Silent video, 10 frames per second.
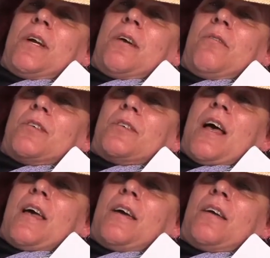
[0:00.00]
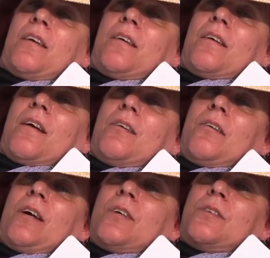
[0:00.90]
what it was like on
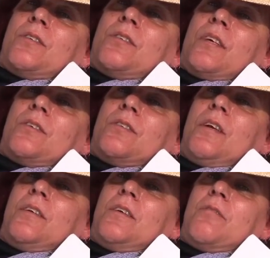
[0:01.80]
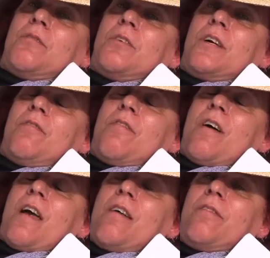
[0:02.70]
August 6,
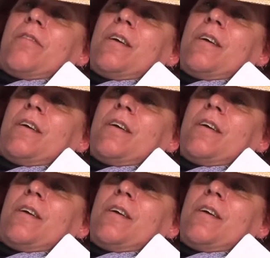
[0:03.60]
1945